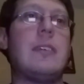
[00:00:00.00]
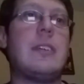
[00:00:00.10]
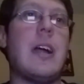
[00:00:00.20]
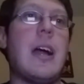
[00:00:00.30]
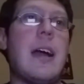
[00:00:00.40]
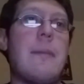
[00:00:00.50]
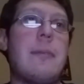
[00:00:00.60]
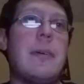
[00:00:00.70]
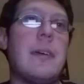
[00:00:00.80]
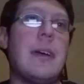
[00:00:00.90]
Cobb
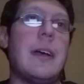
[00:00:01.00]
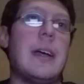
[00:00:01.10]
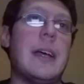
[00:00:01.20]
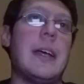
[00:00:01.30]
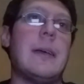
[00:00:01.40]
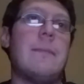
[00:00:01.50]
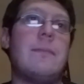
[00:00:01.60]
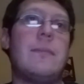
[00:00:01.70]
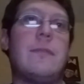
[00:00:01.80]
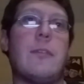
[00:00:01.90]

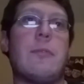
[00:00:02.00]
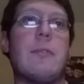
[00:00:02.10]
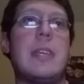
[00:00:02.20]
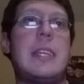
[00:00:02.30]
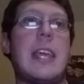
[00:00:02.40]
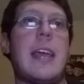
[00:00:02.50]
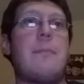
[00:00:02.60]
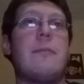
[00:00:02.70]
from the recap